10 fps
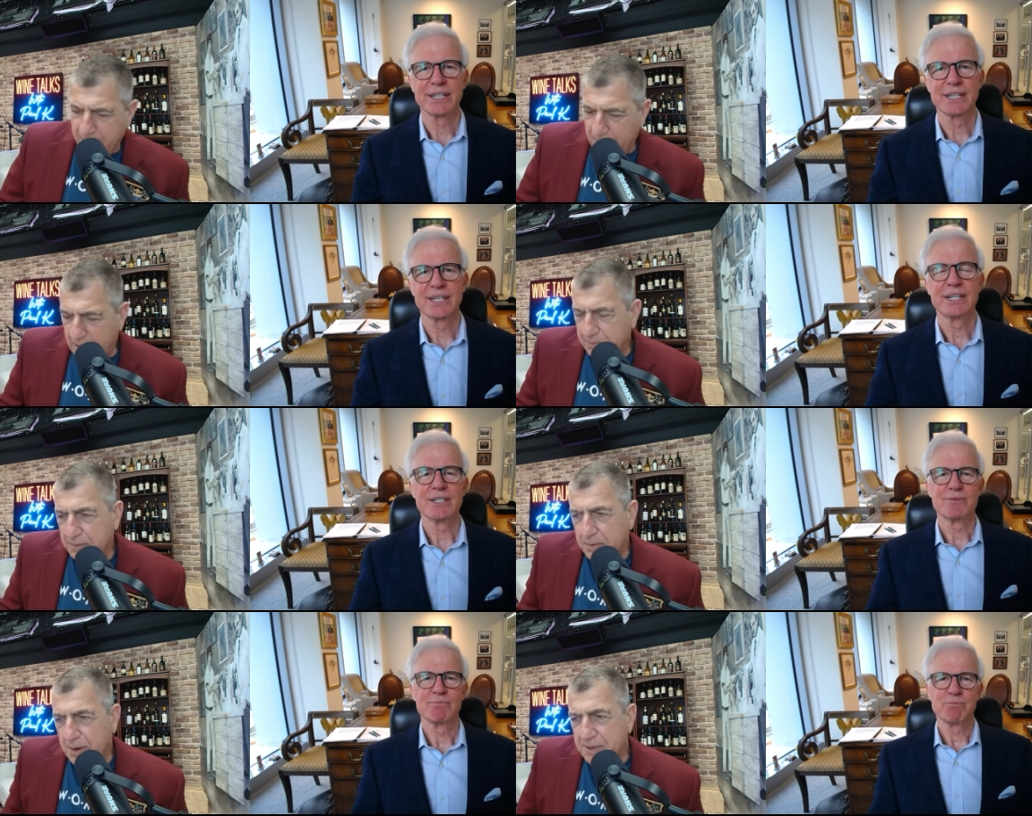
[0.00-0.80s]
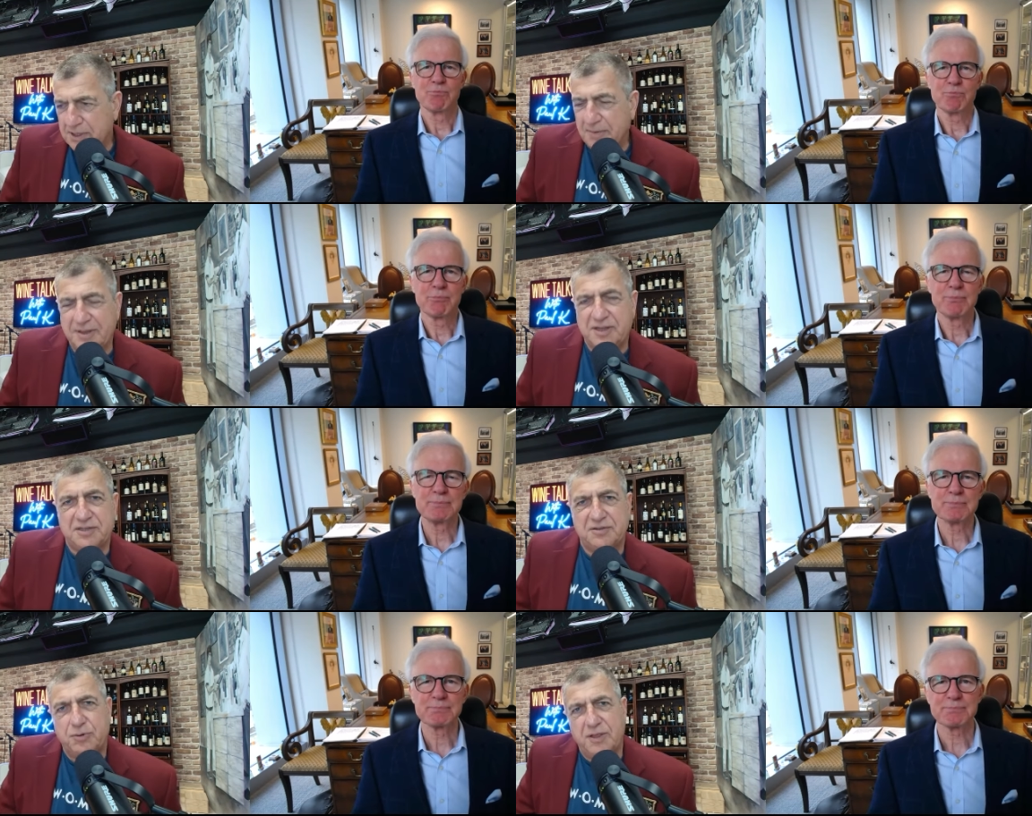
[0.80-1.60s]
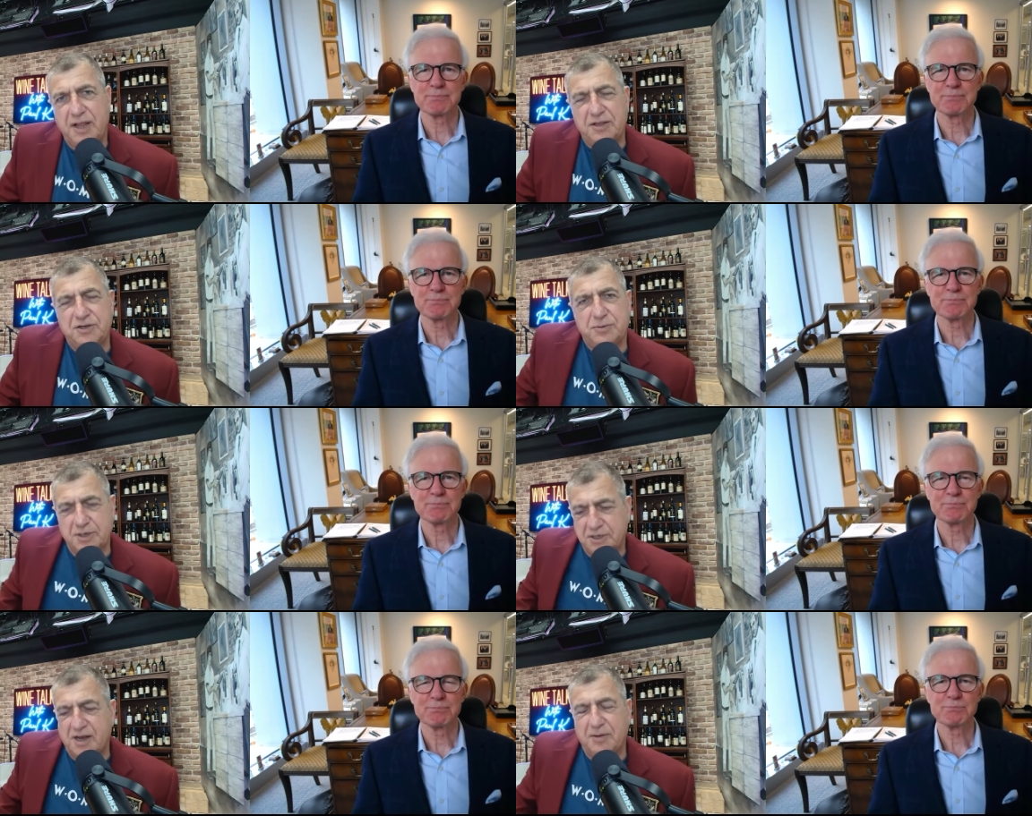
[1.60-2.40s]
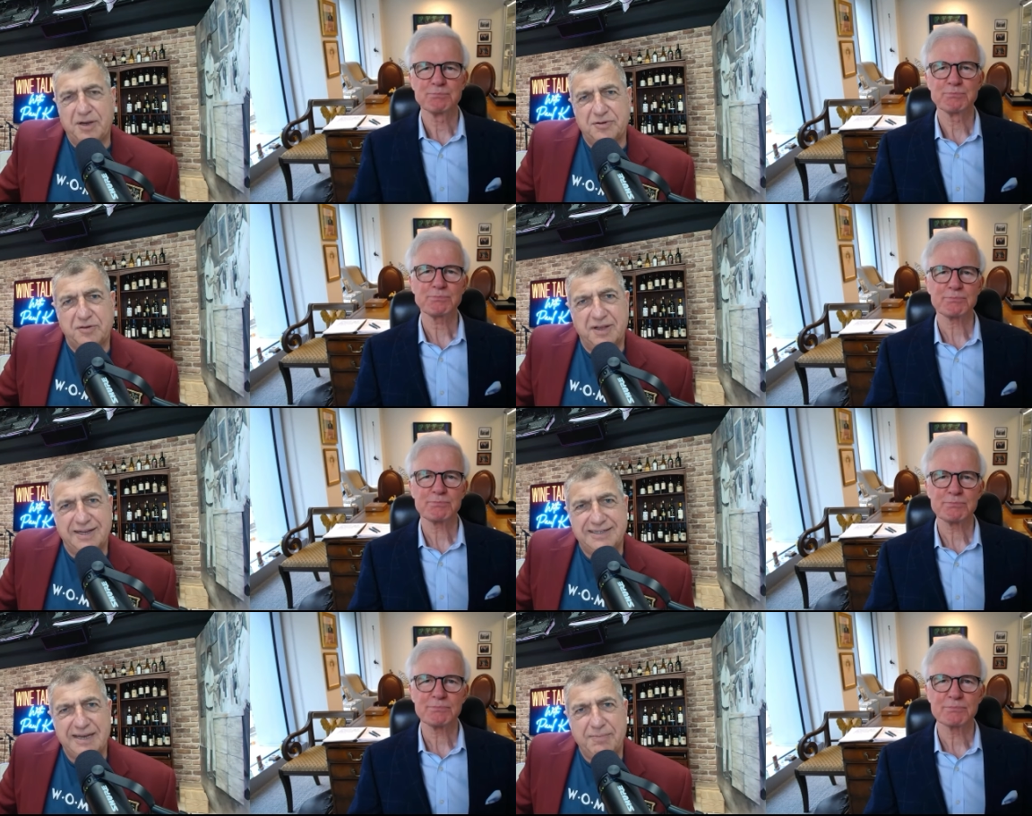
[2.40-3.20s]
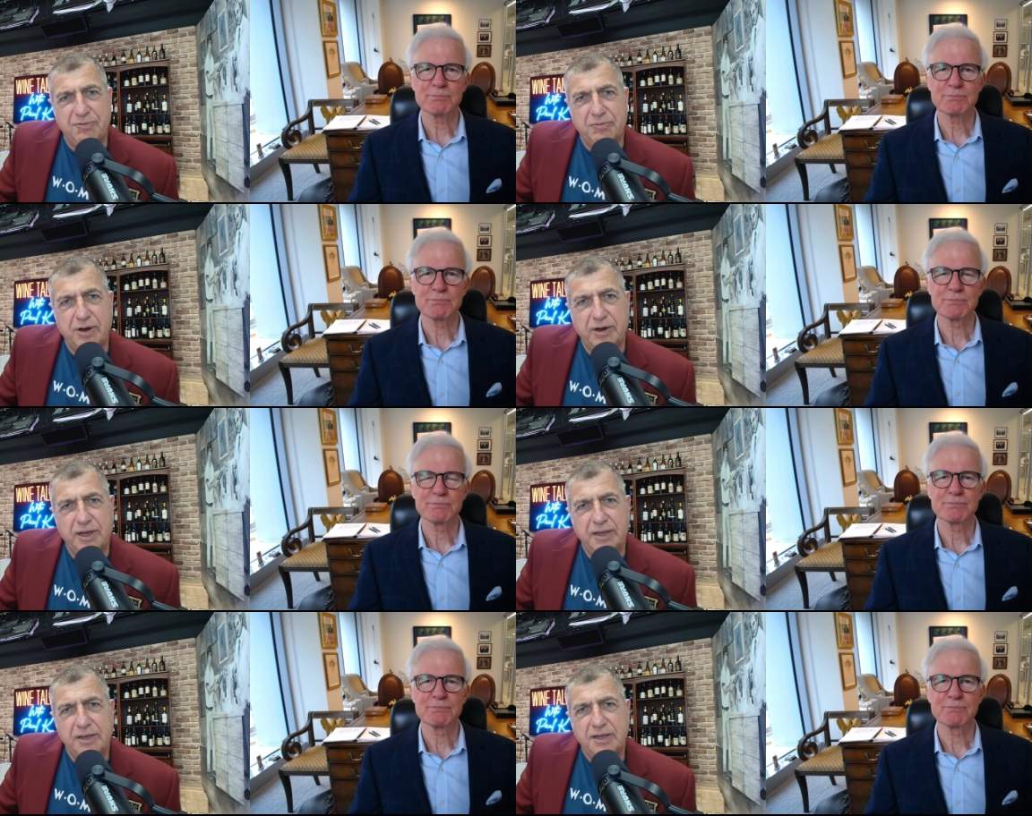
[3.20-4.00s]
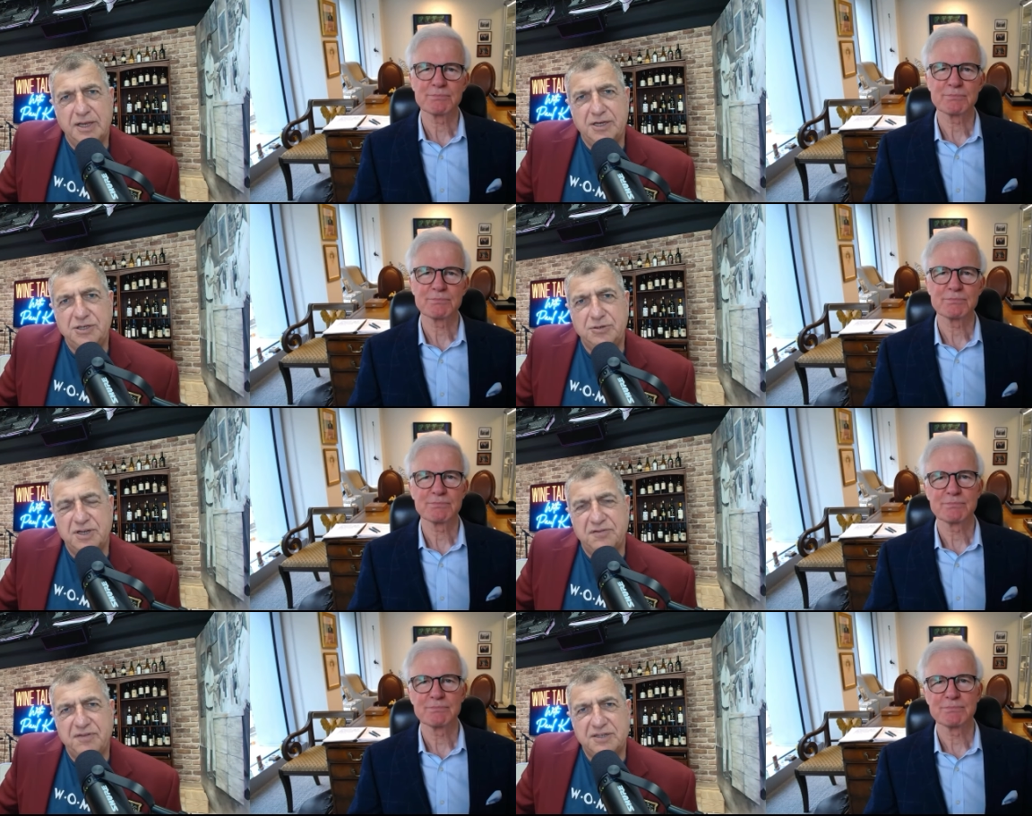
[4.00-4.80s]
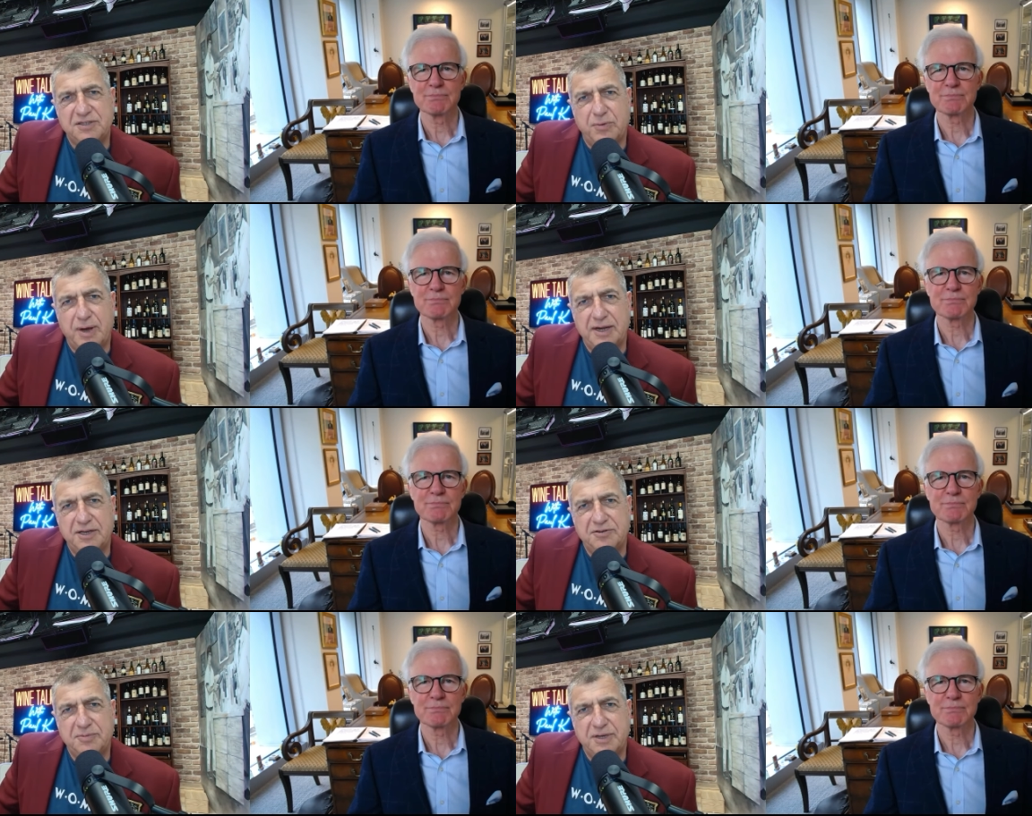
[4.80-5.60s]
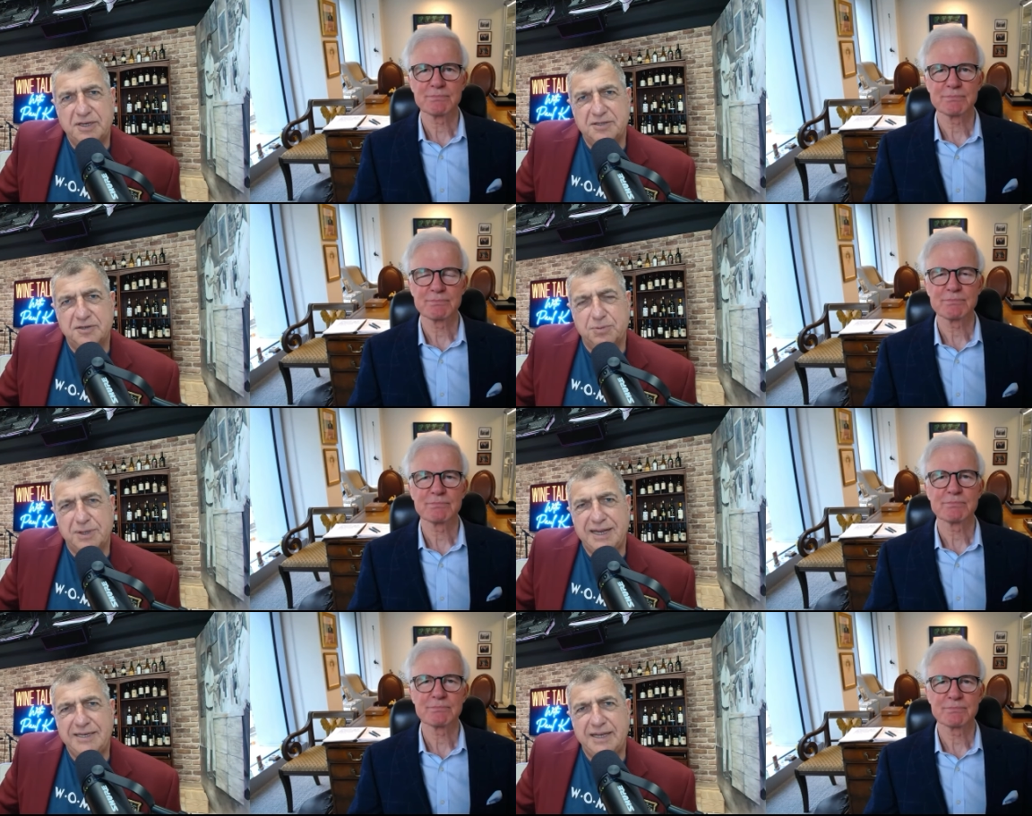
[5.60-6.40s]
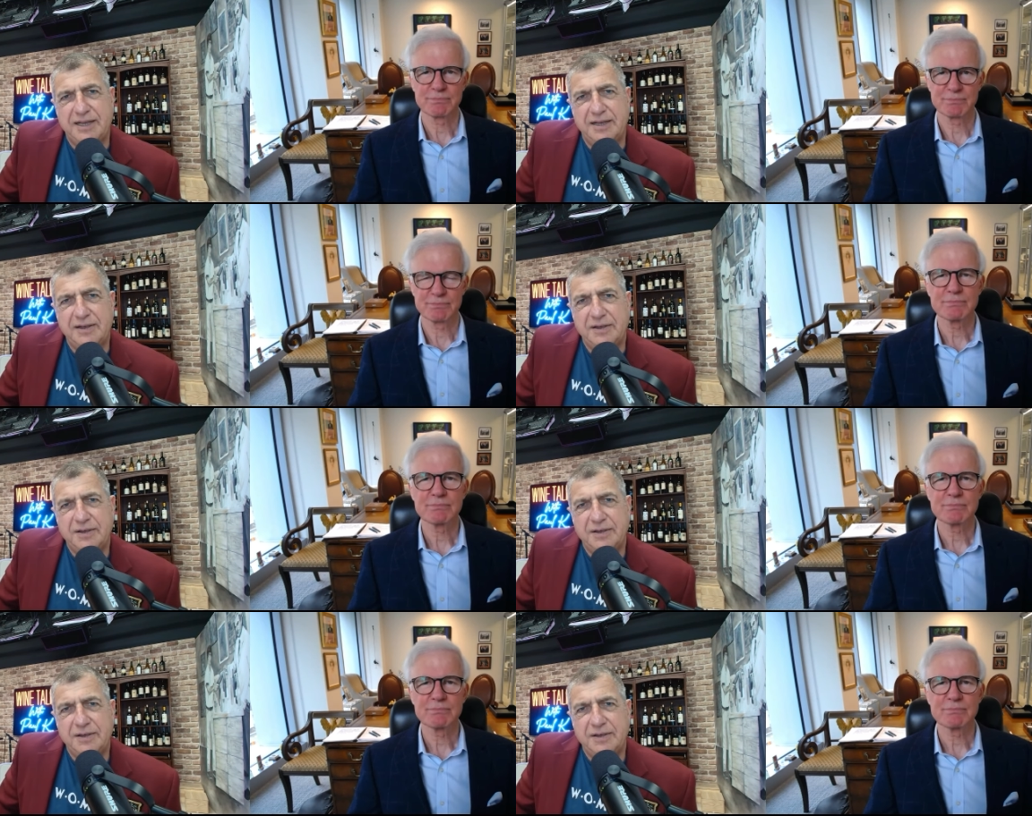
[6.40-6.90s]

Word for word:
Speaker 1: Well, I'm, going to talk about this toward the end of the show. We're going to talk about sort of the contemporary issues that face the wine industry because there's plenty.